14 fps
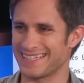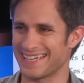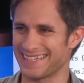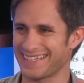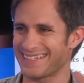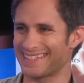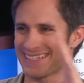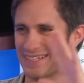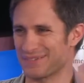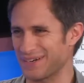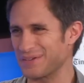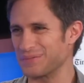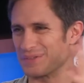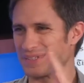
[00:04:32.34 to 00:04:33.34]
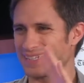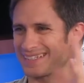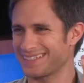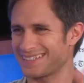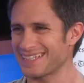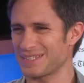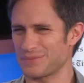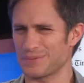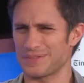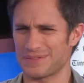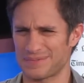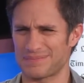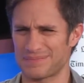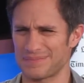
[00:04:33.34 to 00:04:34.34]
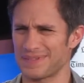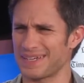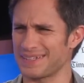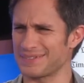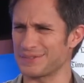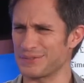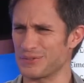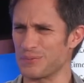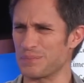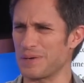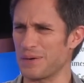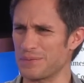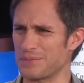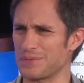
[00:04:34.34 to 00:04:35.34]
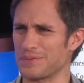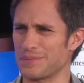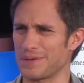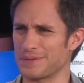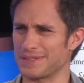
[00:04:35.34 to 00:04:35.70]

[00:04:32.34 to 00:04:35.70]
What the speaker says: and that's incredible. That's what's, I don't know, so powerful about